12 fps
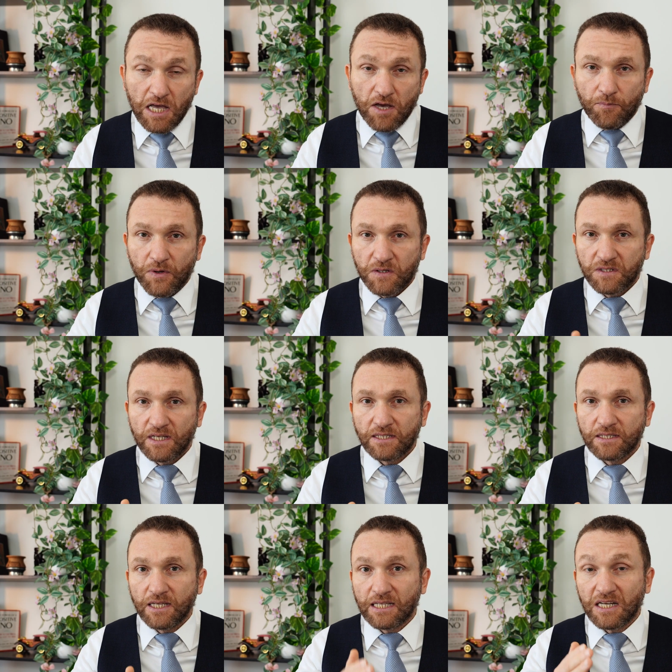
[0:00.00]

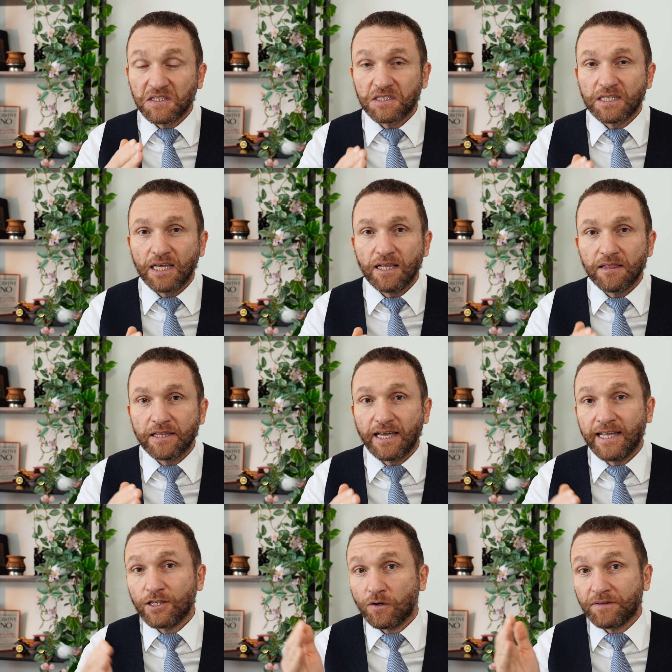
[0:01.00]
persisted until the
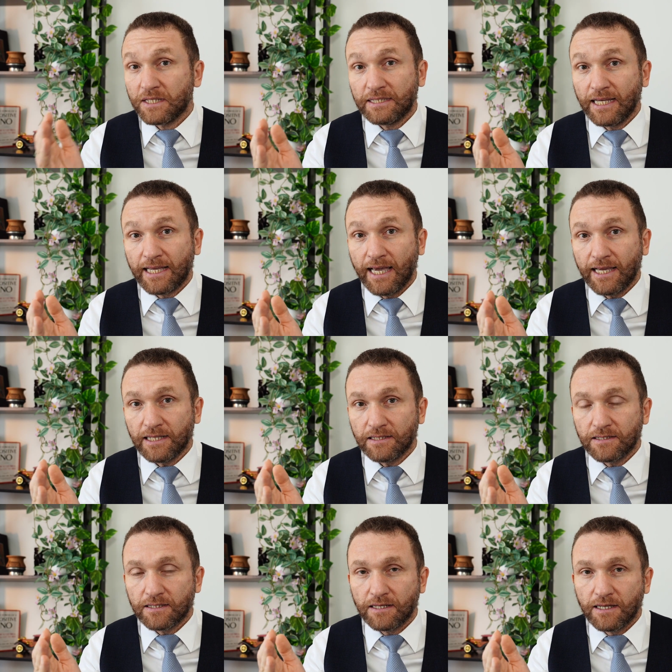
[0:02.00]
end of the decade?
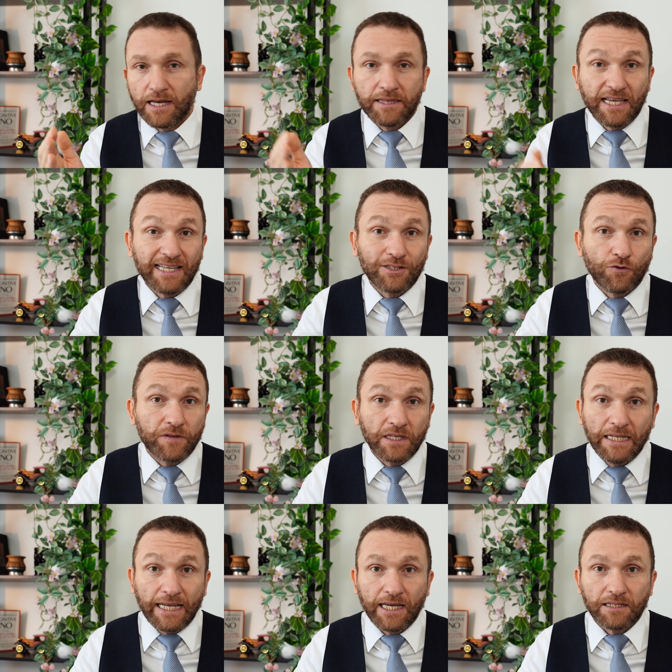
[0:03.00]
And the end of the
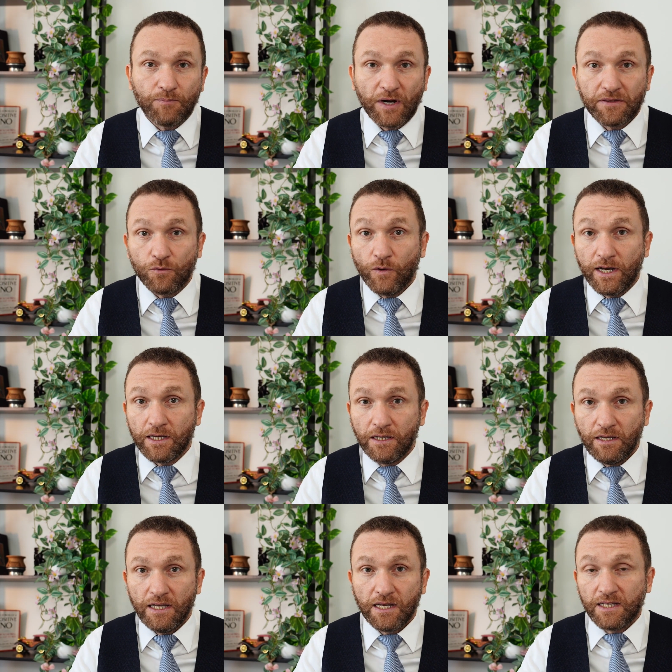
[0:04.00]
decade, by the way,
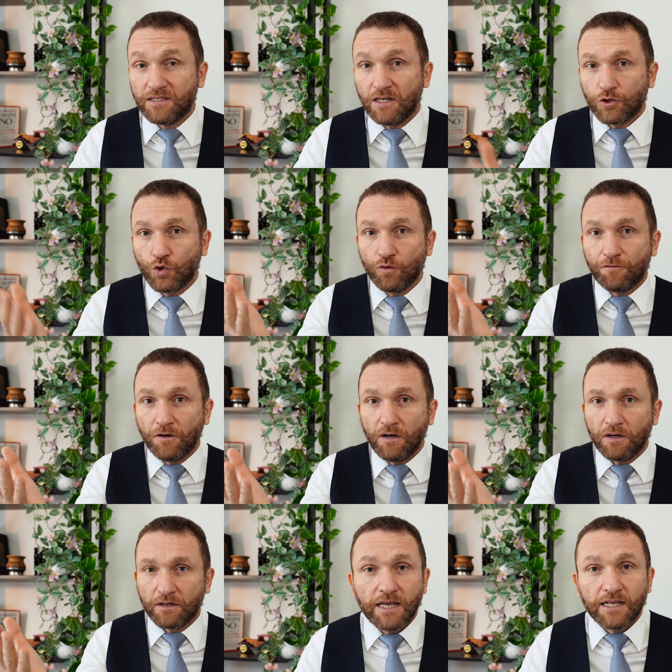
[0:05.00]
is not too
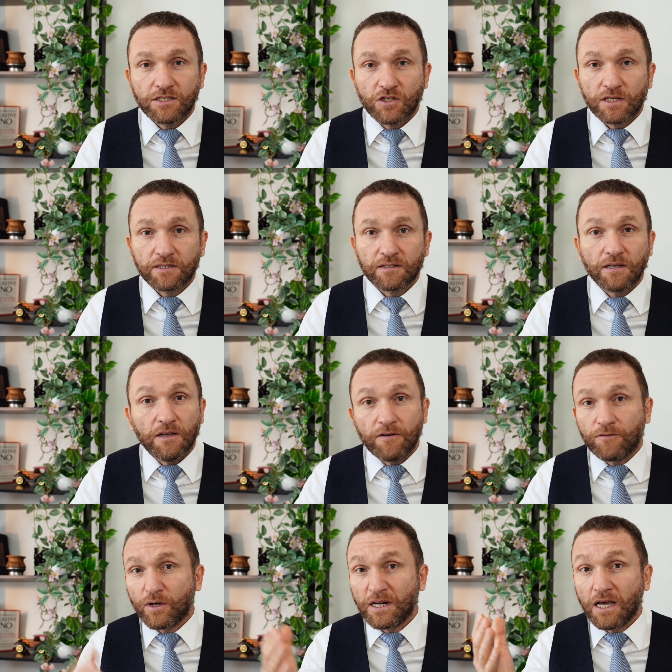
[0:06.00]
far. It's just
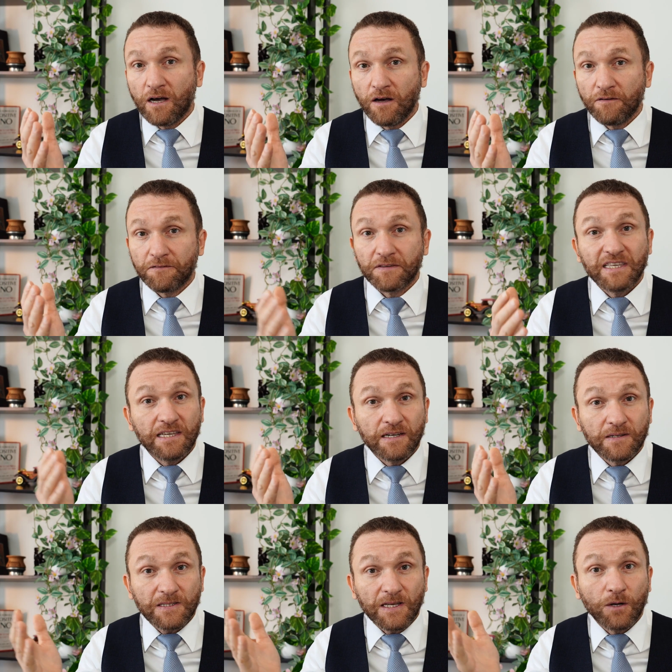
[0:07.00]
4.5
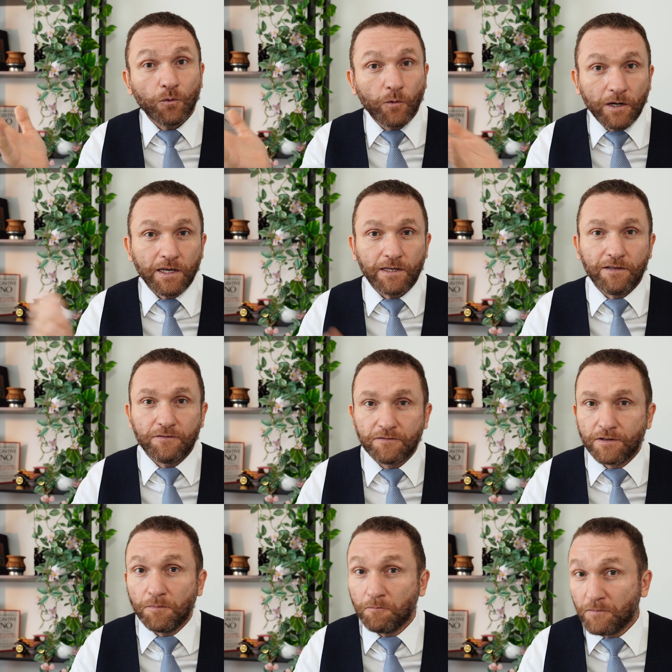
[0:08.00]
years away
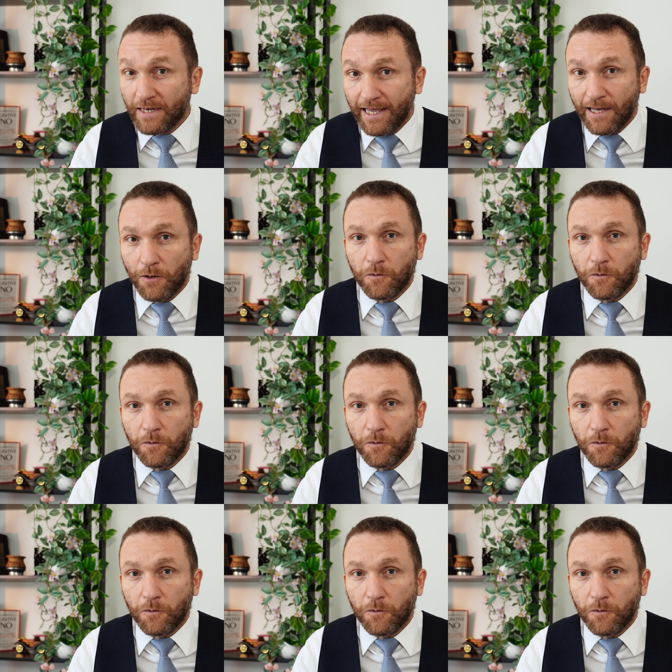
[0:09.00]
from now.